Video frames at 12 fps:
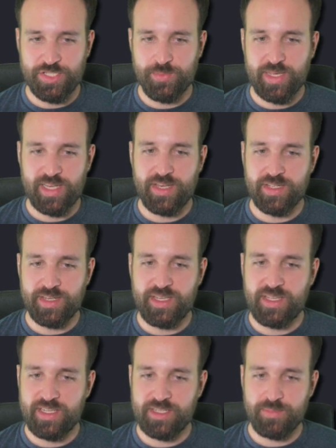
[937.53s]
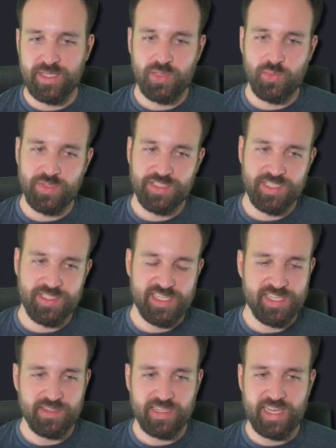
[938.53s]
you might not need it, but since
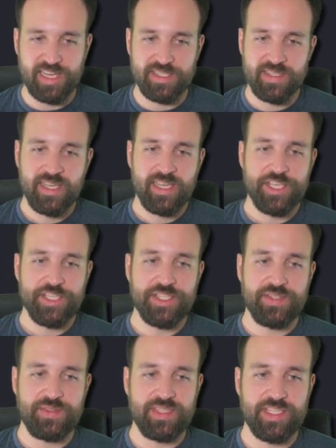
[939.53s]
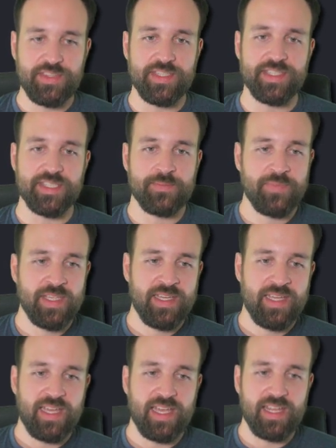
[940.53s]
Angular eight, you need this.
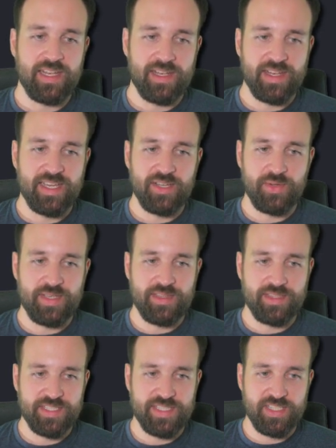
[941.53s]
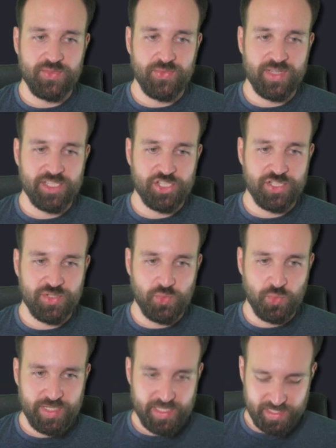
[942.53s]
And now in the seek function,
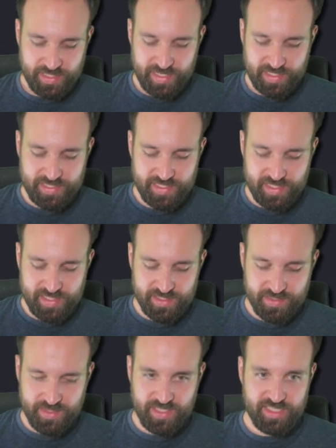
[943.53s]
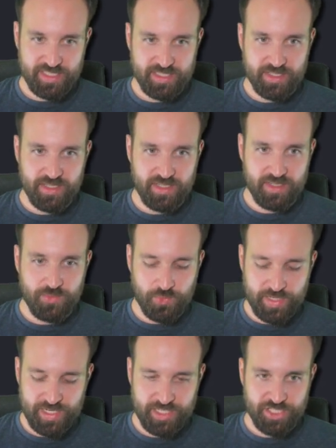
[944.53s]
we can access
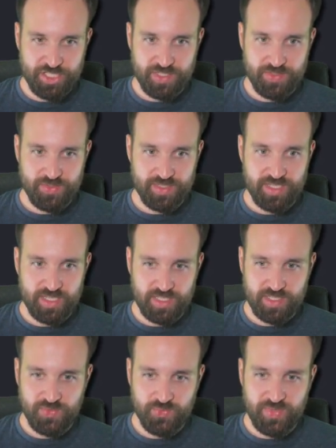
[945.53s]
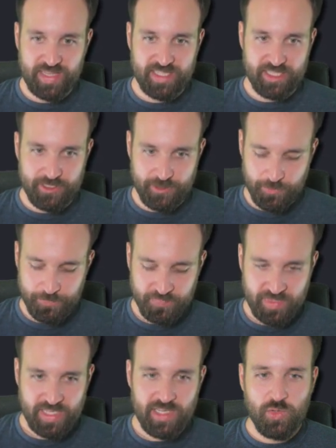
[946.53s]
this.range.value,
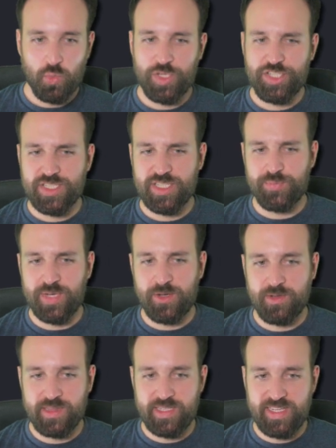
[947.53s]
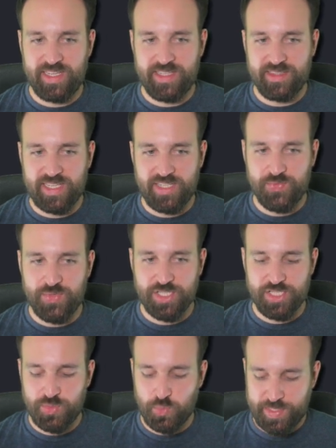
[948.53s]
which is apparently in that
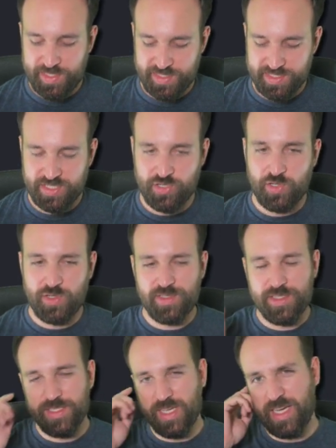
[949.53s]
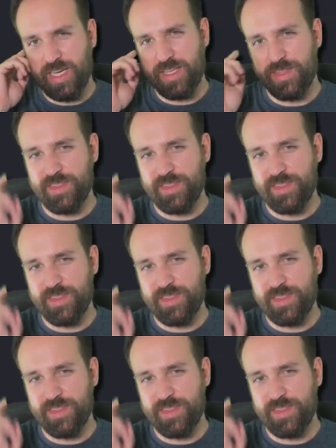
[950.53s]
function when it is called uh,